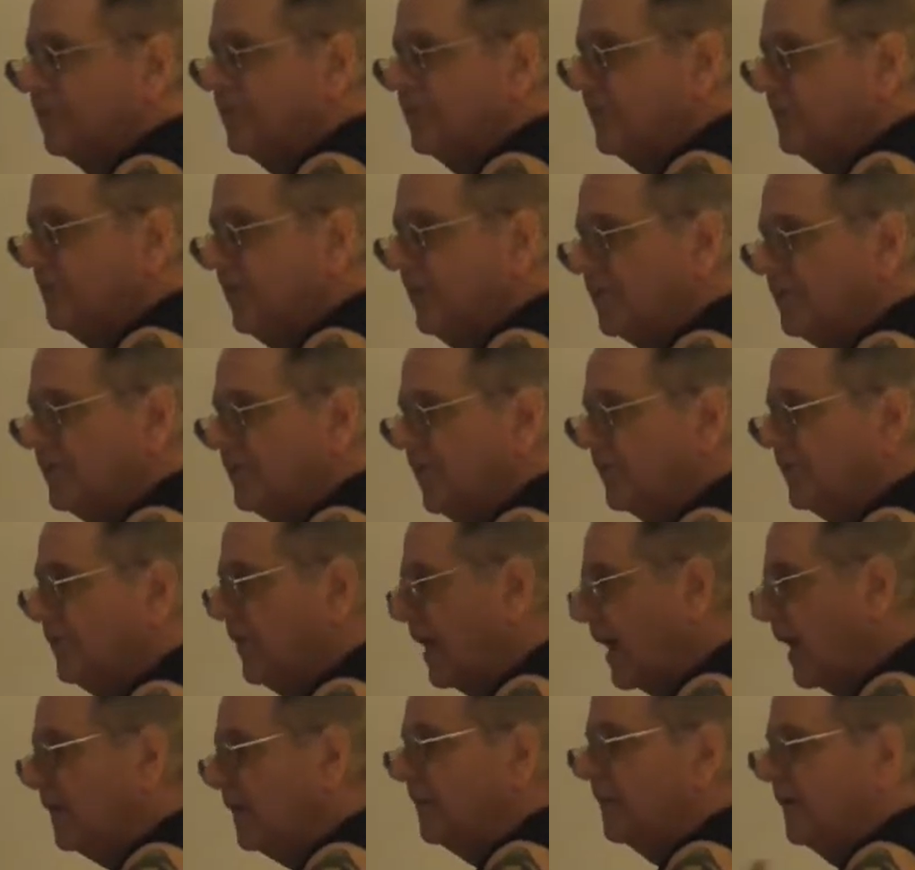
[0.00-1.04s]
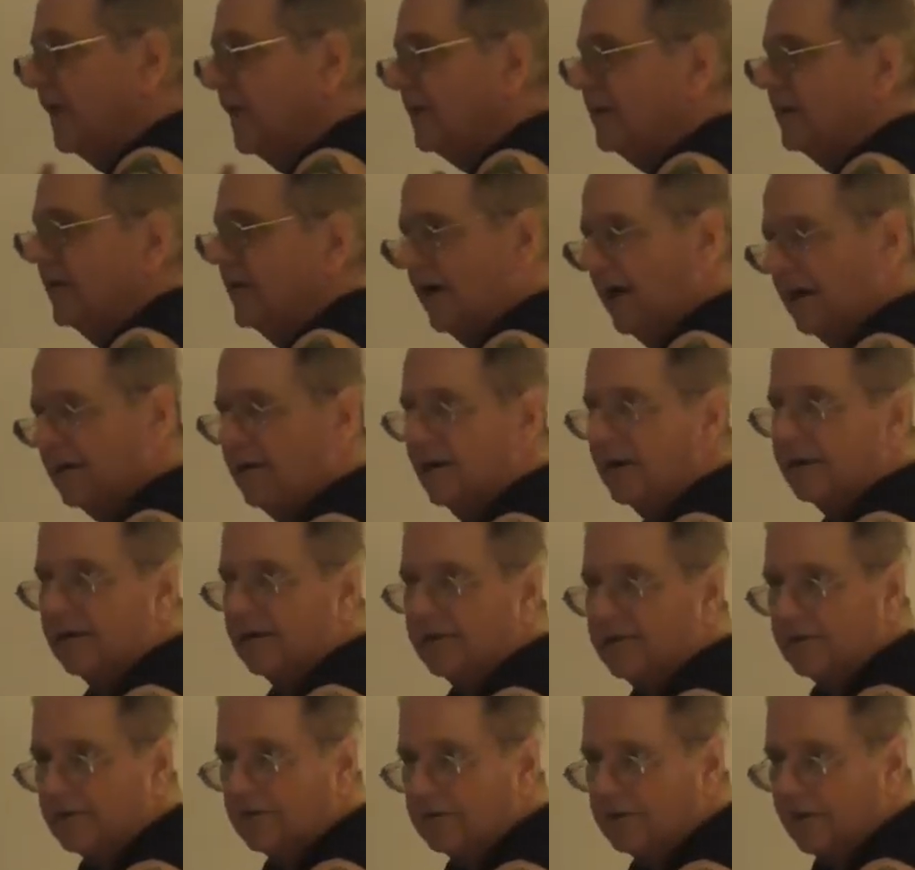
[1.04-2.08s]
see myself, I
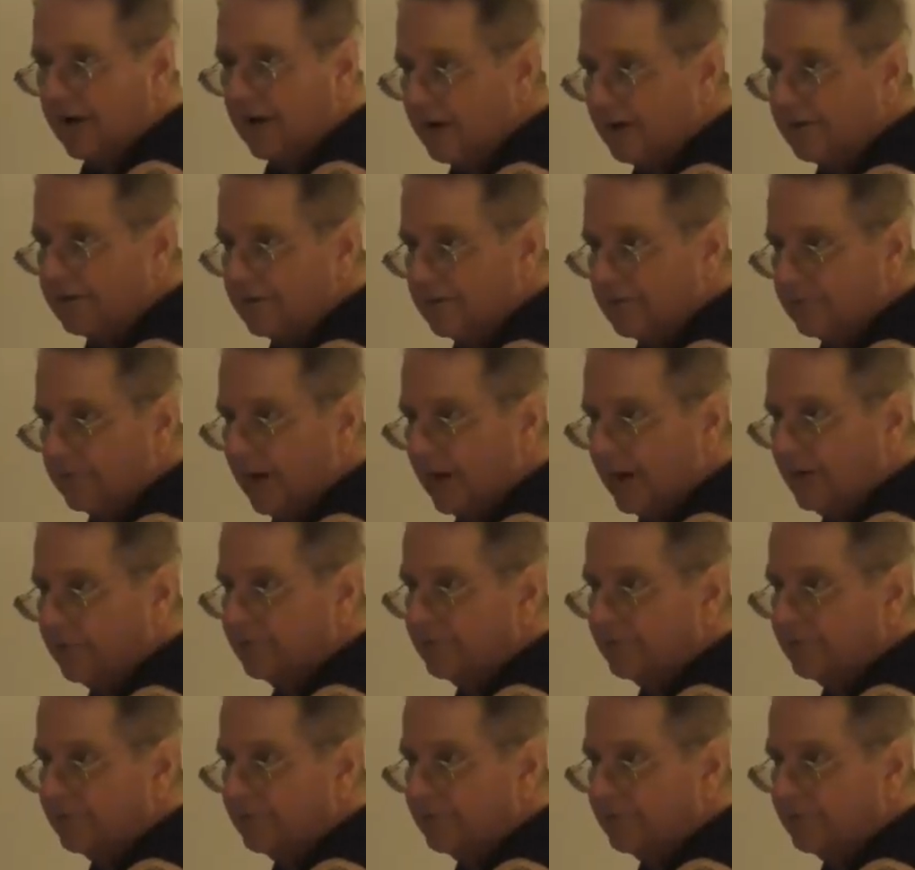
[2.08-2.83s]
like a good I